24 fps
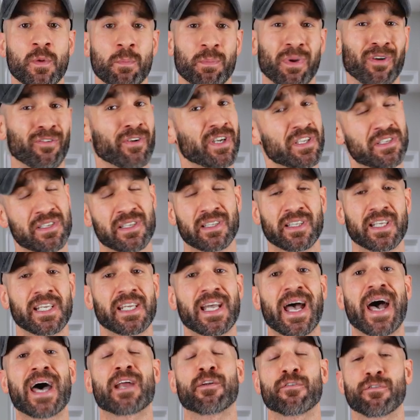But
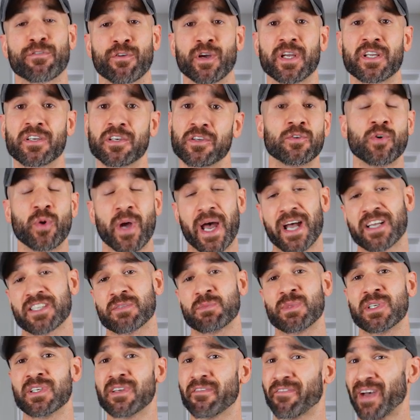recently I had a friend who
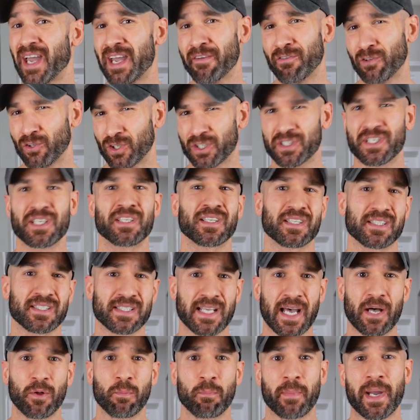asked me if I ever looked into
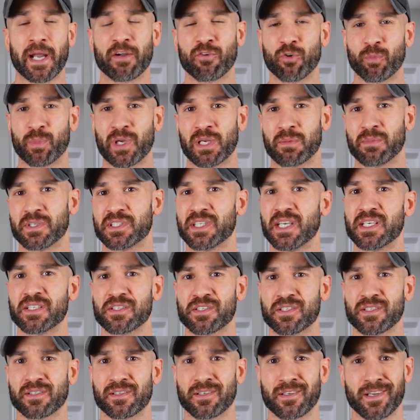scalp
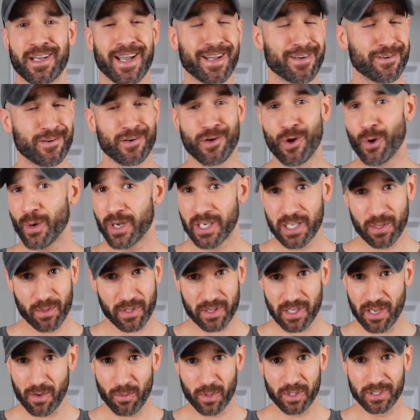micropigmentation. I had no idea
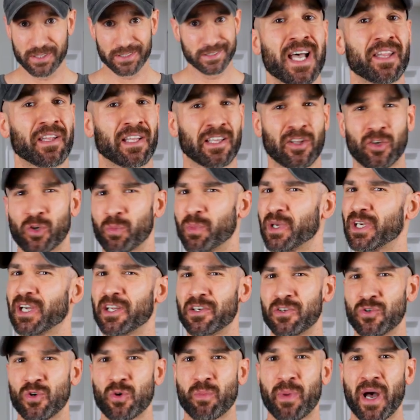what that was. And a little bit I
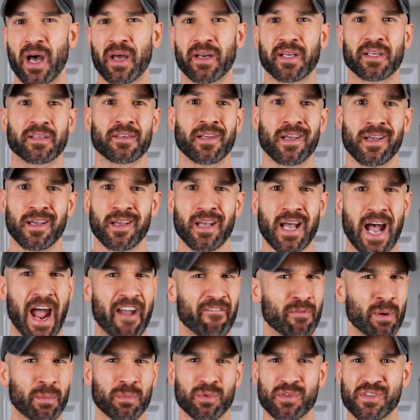knew about it, I
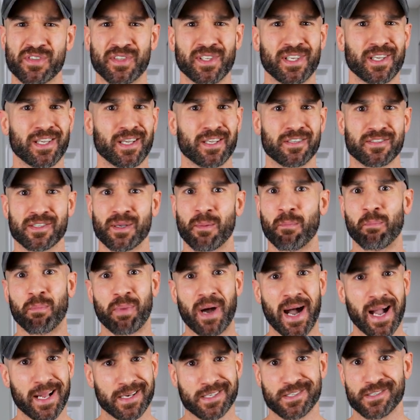remember seeing some
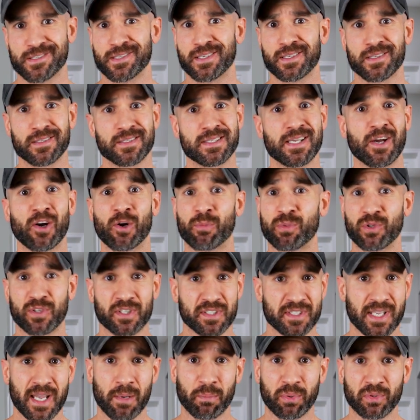botched, terrible
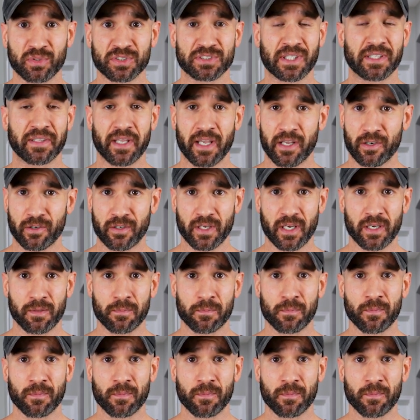examples on the internet.